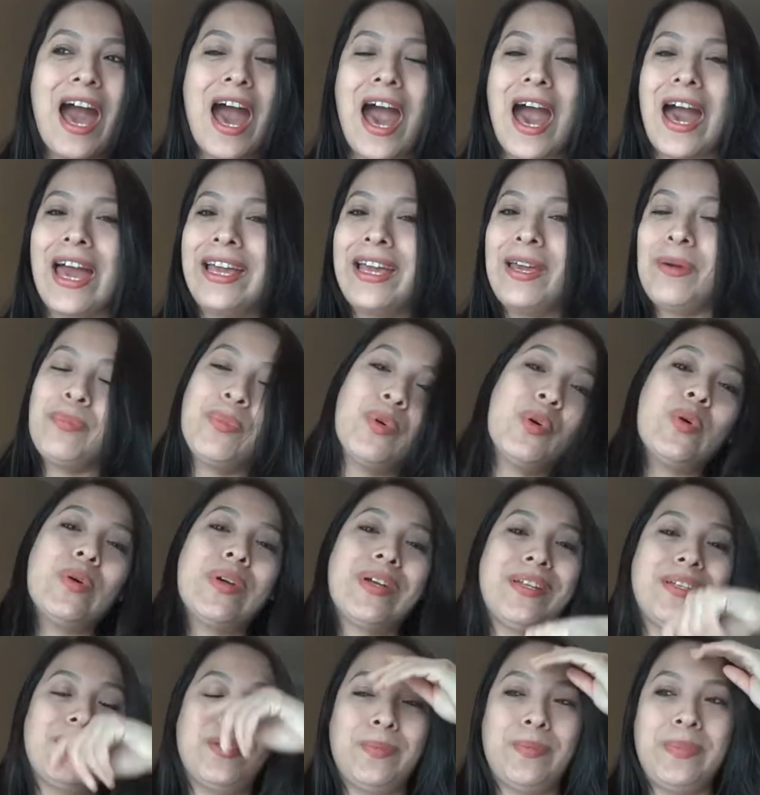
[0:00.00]
I am
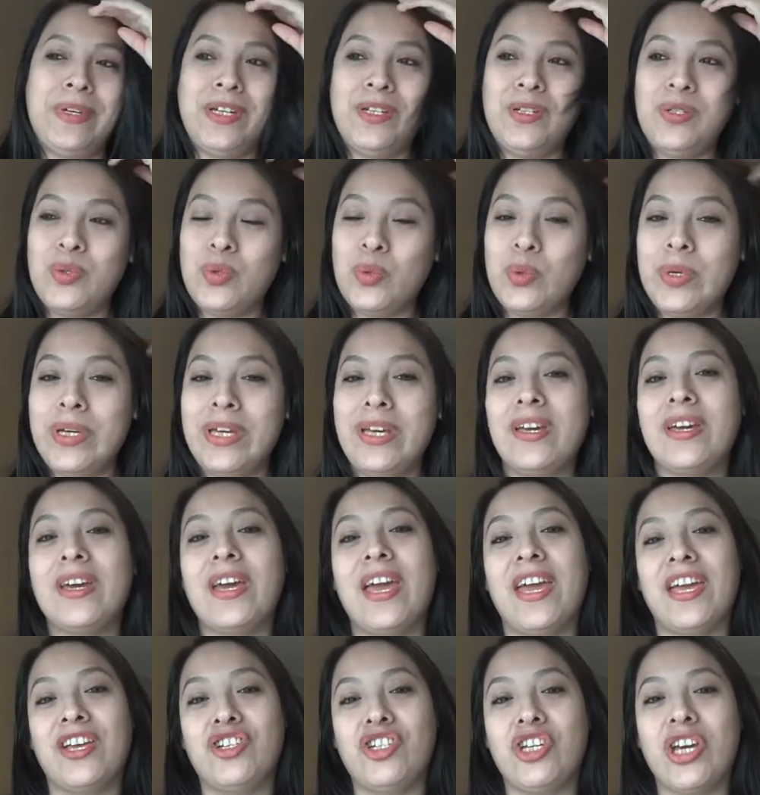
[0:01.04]
going to be
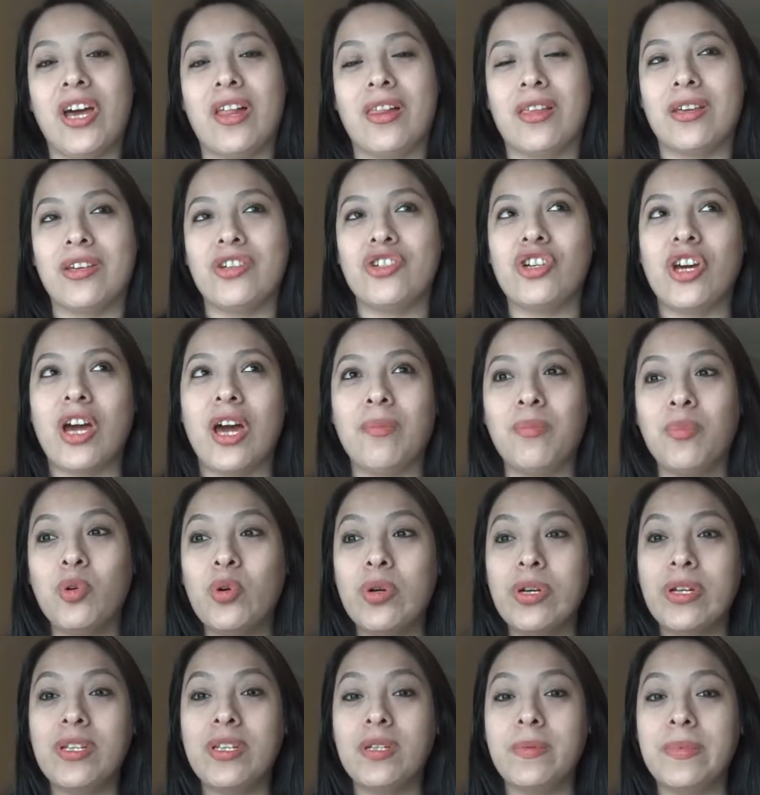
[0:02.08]
doing a challenge. I'm
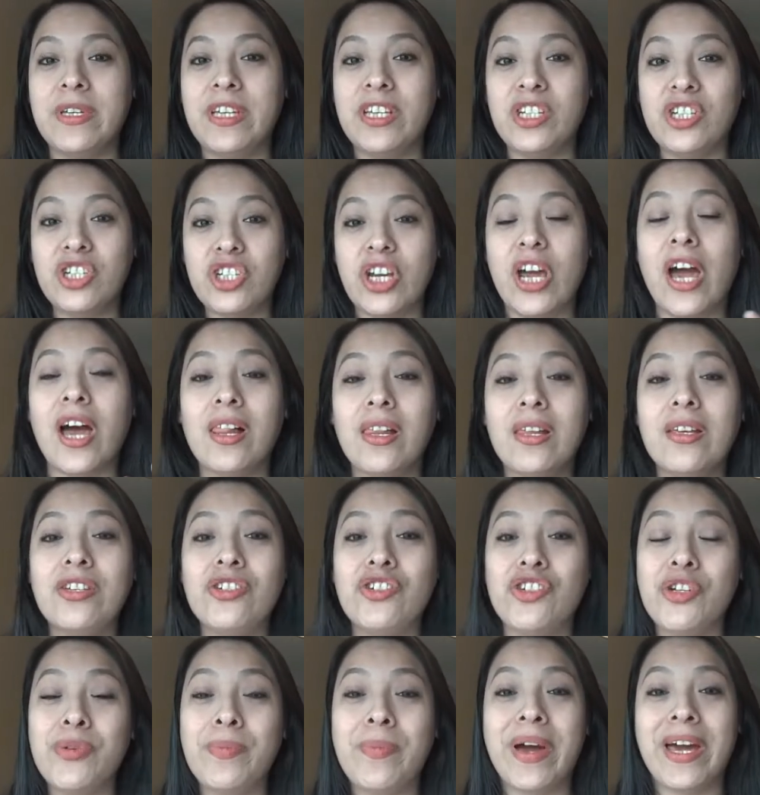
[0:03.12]
going to be
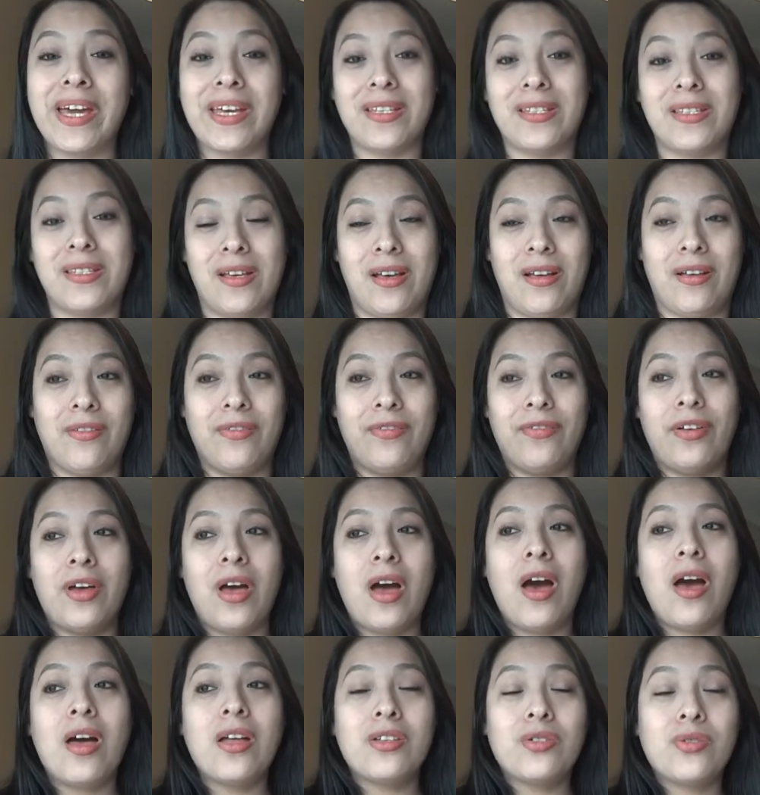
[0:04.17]
challenging myself.
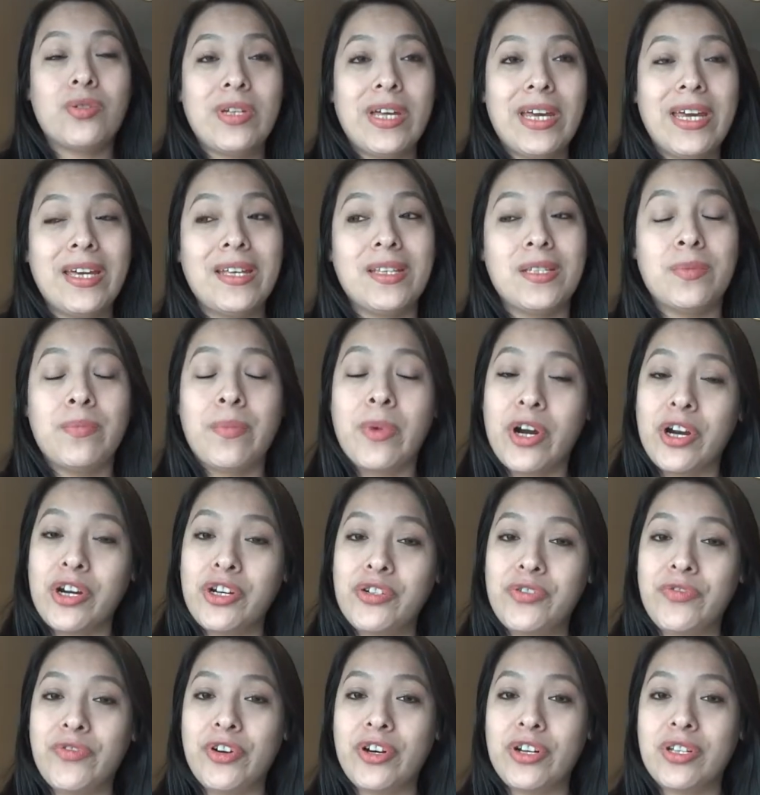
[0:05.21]
Today is
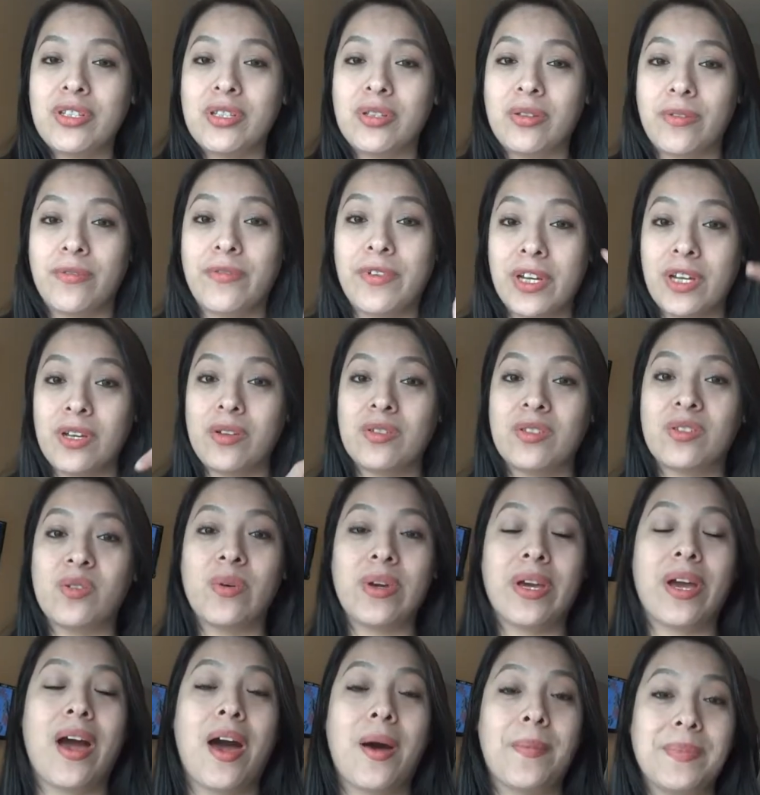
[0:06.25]
March first, so the video is
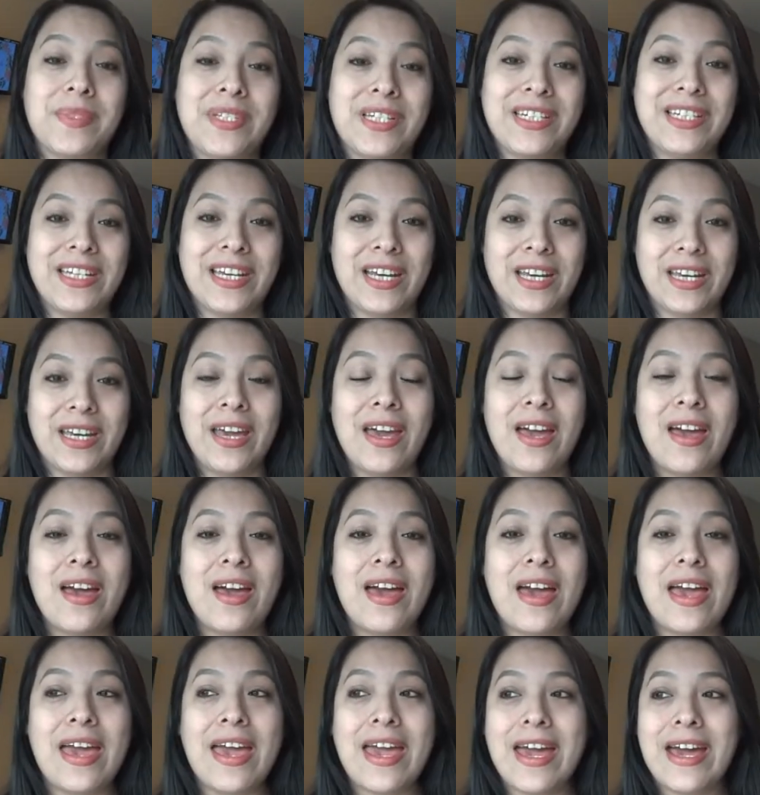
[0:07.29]
going up today,
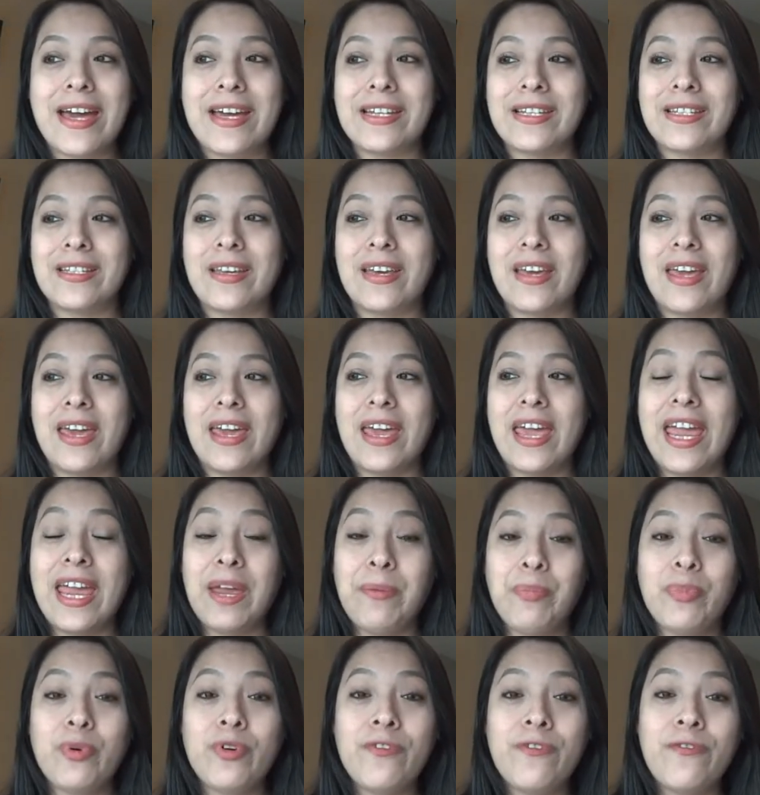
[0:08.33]
and
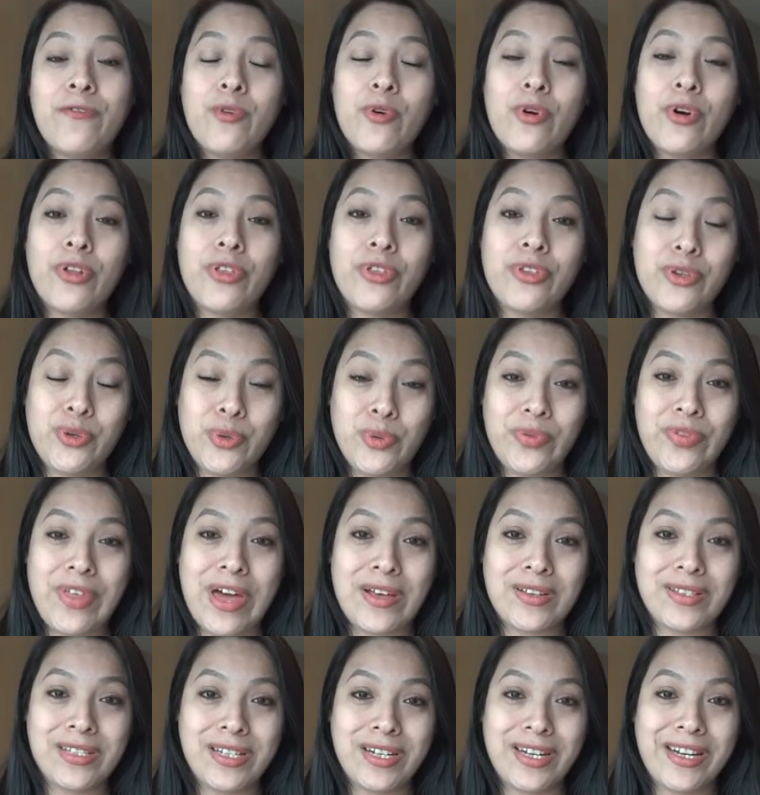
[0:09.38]
April fourth two
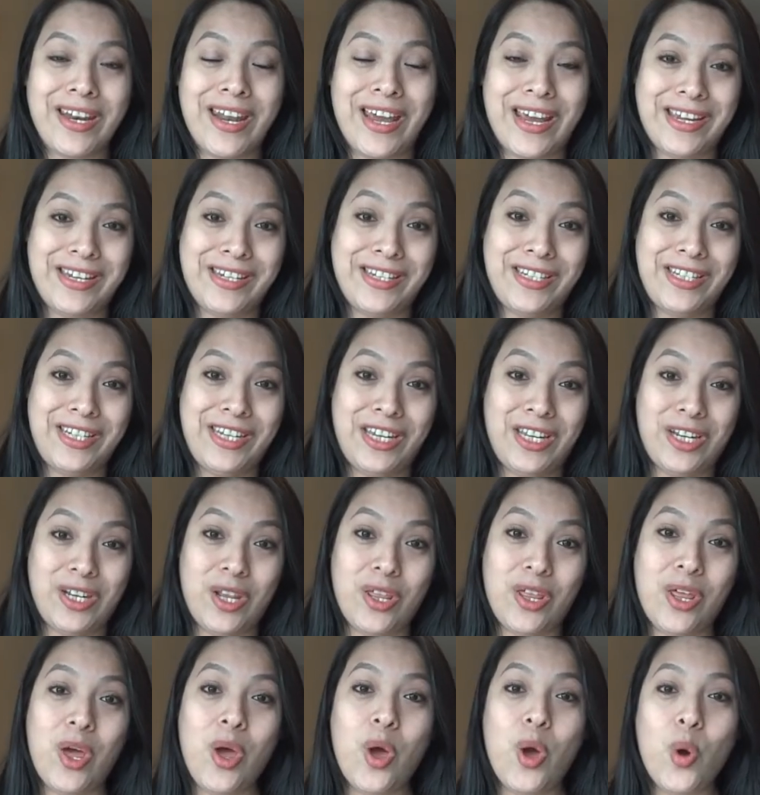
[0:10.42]
thousand nineteen
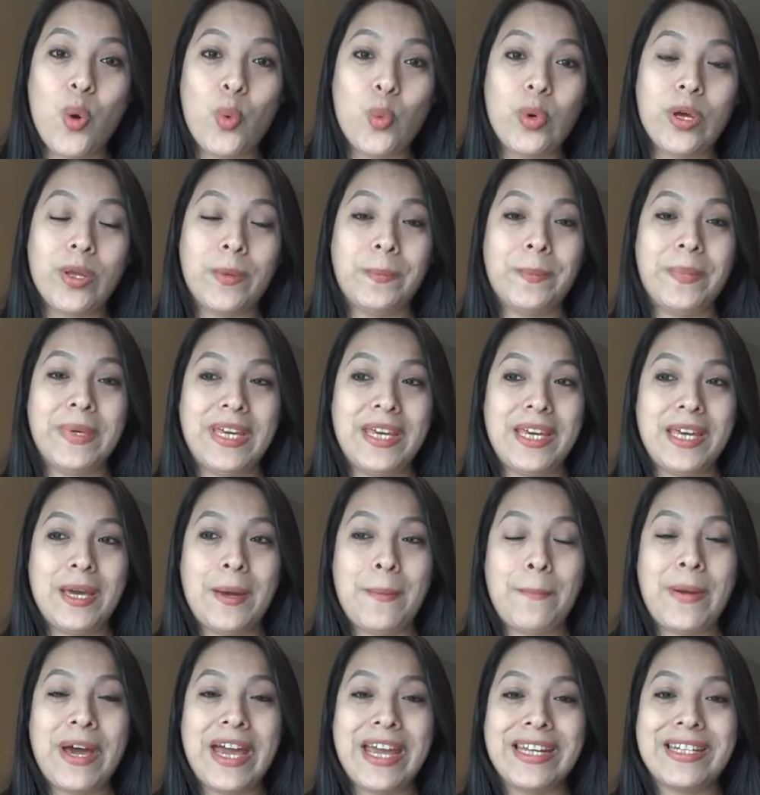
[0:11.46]
will
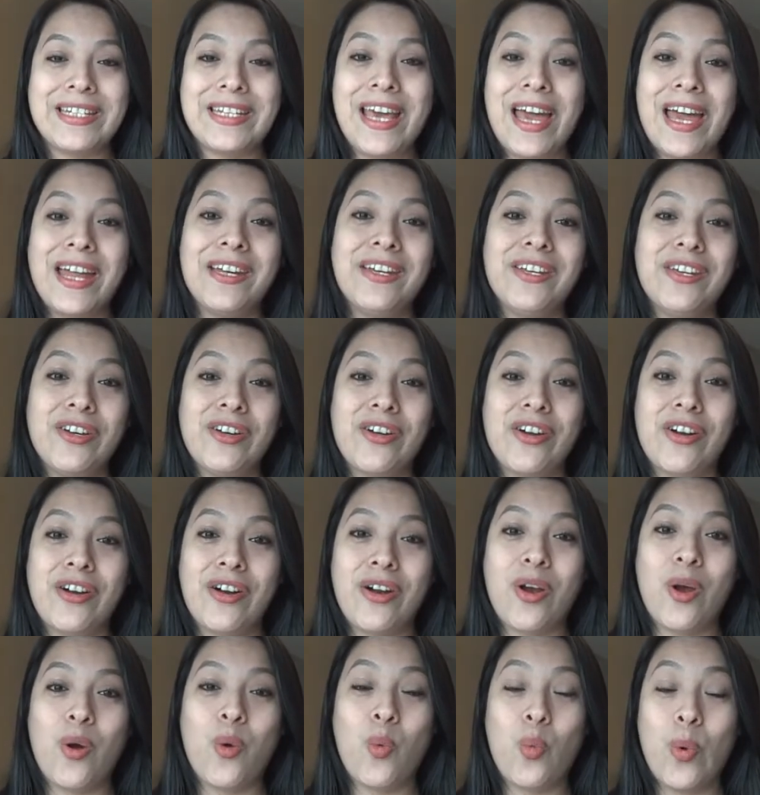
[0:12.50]
be my ten
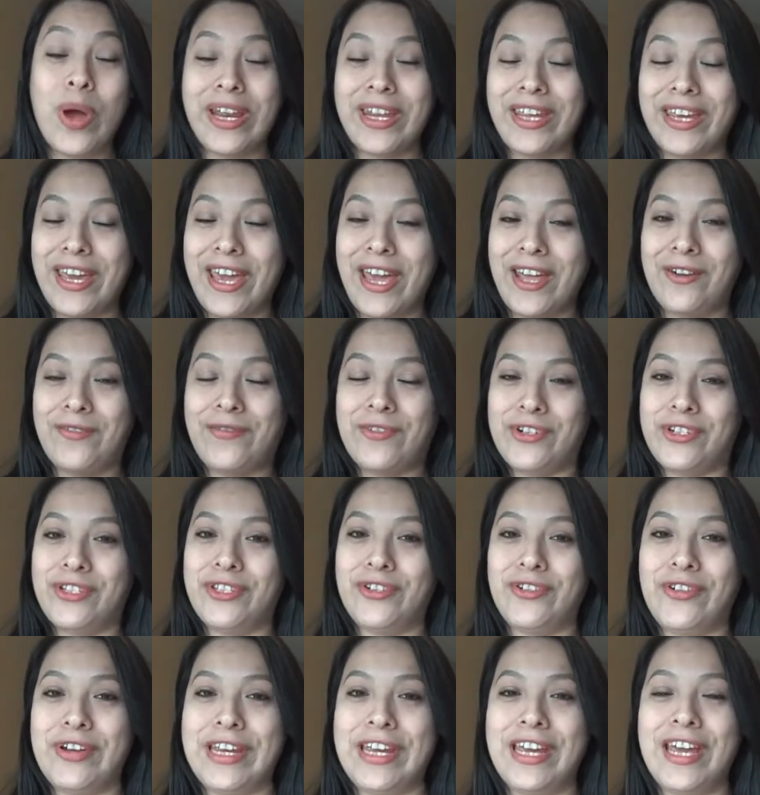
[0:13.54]
year wedding
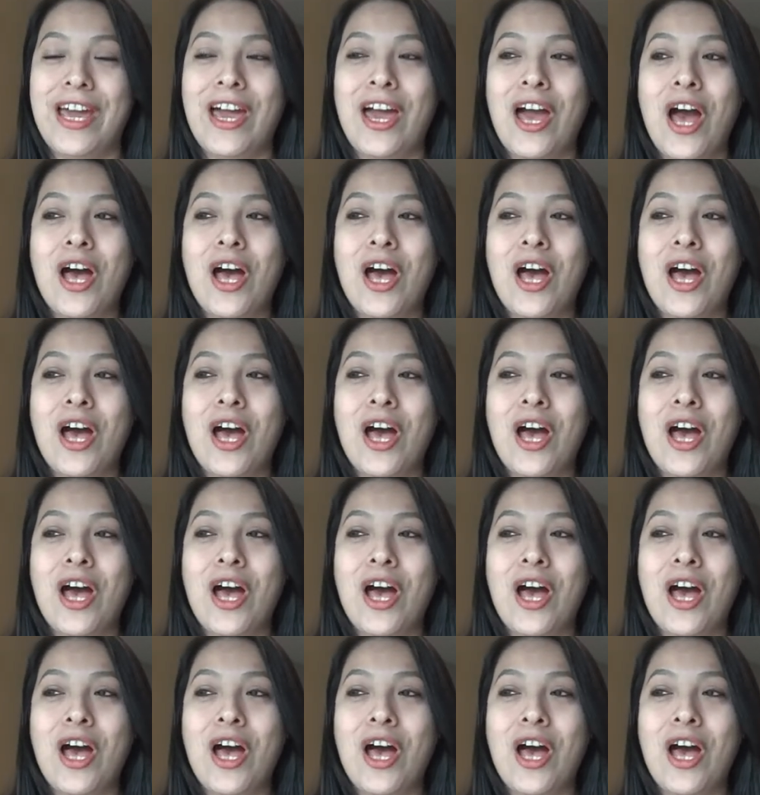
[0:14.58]
anniversary.